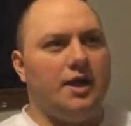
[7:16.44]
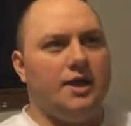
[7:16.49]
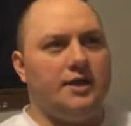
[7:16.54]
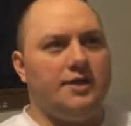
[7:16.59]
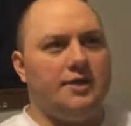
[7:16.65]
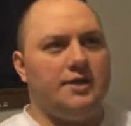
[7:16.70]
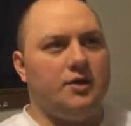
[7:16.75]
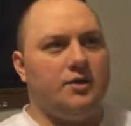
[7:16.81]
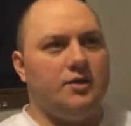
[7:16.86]

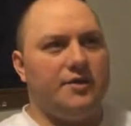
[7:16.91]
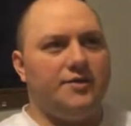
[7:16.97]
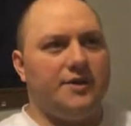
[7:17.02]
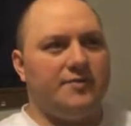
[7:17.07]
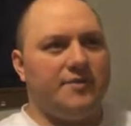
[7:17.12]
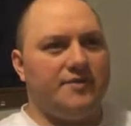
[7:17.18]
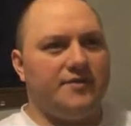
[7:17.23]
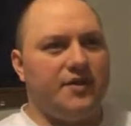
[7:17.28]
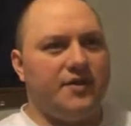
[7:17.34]
You know, I
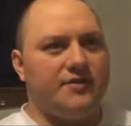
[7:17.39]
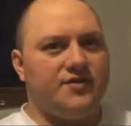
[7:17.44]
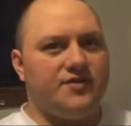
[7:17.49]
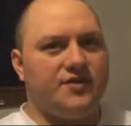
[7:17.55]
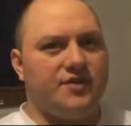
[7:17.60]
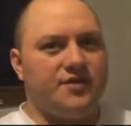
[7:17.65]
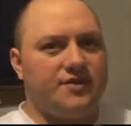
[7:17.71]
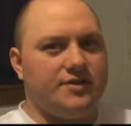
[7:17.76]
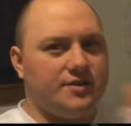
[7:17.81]
think my father
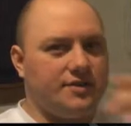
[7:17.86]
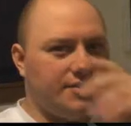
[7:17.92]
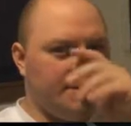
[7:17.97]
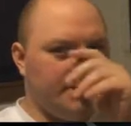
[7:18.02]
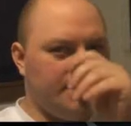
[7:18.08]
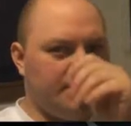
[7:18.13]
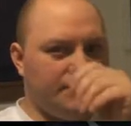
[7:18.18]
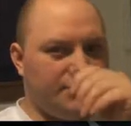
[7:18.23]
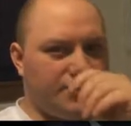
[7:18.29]
said
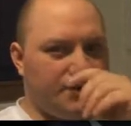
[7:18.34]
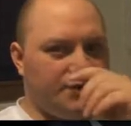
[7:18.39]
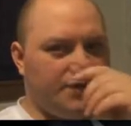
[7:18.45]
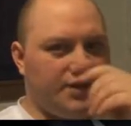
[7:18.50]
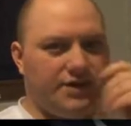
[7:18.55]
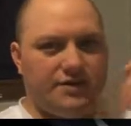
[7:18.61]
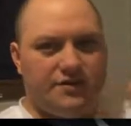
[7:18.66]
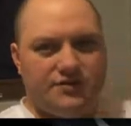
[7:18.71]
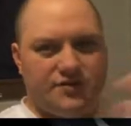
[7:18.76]
it himself.
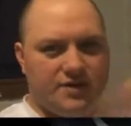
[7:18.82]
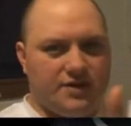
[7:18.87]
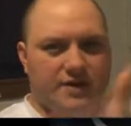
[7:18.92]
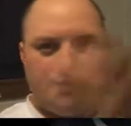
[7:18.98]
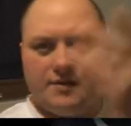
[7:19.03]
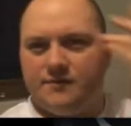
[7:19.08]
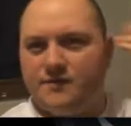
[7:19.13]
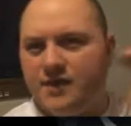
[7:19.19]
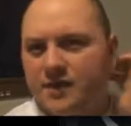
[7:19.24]
He didn't say it
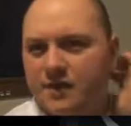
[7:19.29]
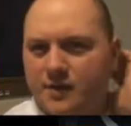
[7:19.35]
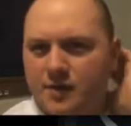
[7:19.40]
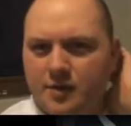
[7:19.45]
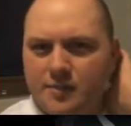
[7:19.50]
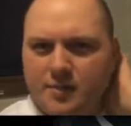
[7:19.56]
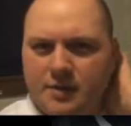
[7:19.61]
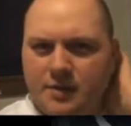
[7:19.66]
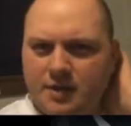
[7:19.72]
on the video
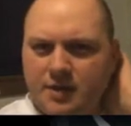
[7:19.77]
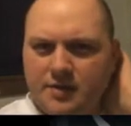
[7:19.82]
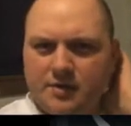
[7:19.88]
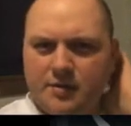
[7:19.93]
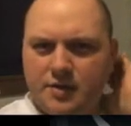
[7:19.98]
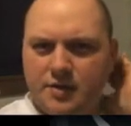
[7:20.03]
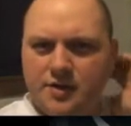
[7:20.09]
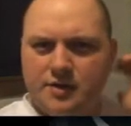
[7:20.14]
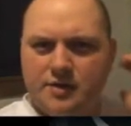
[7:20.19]
here, but
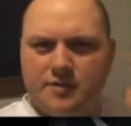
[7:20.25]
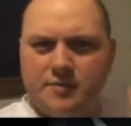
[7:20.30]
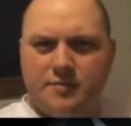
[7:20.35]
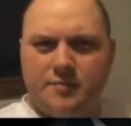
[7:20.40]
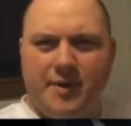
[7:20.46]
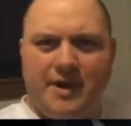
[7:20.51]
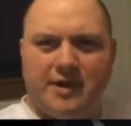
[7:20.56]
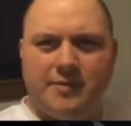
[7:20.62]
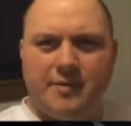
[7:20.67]

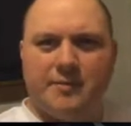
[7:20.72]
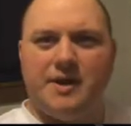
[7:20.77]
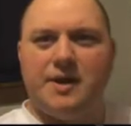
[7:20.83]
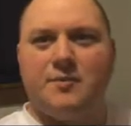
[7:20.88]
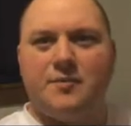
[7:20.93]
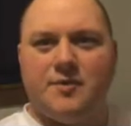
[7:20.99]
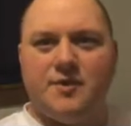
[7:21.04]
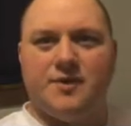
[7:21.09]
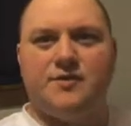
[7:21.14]
back in my
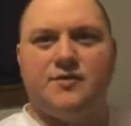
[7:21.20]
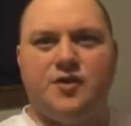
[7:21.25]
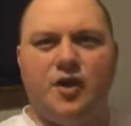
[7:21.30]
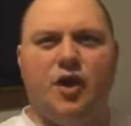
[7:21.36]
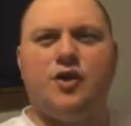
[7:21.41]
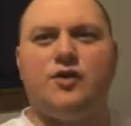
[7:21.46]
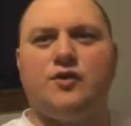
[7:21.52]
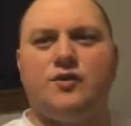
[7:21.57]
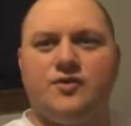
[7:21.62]
mind, I'm thinking it's a
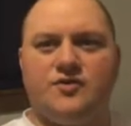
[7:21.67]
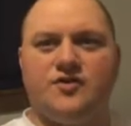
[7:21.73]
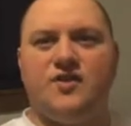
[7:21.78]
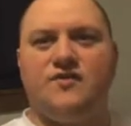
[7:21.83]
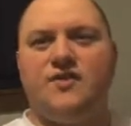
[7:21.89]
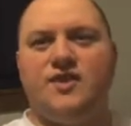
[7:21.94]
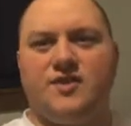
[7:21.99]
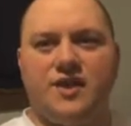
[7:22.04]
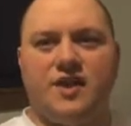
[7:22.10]

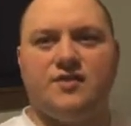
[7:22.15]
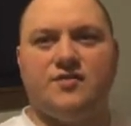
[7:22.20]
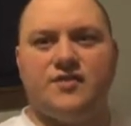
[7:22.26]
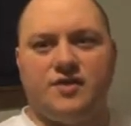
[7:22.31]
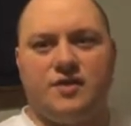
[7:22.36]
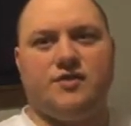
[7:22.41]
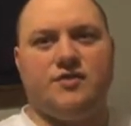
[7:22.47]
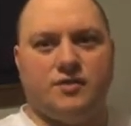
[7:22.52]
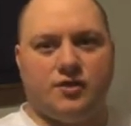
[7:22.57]

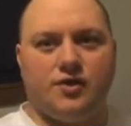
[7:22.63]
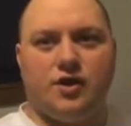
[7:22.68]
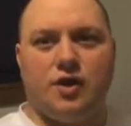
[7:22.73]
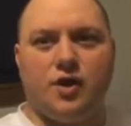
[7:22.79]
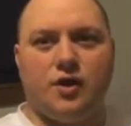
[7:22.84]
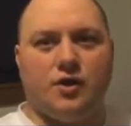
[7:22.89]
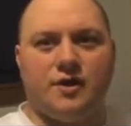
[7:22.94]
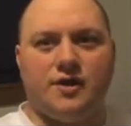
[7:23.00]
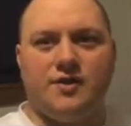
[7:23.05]
$170,000
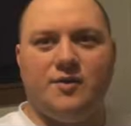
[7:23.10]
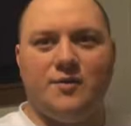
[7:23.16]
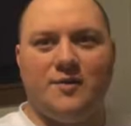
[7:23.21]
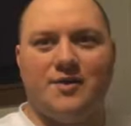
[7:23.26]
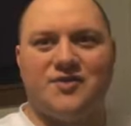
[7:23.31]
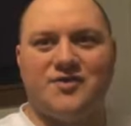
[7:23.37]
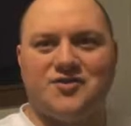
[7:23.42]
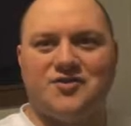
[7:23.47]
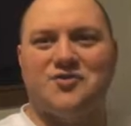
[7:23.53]
car. I don't
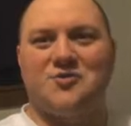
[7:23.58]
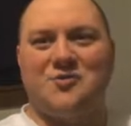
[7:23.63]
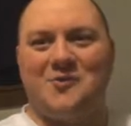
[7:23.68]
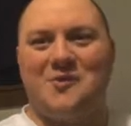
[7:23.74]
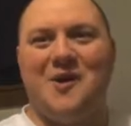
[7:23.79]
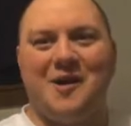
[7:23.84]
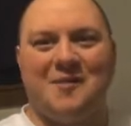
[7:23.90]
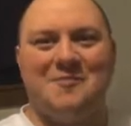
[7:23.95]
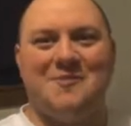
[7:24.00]
want to
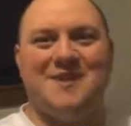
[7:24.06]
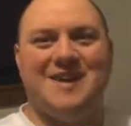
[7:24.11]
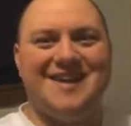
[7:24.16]
screw up.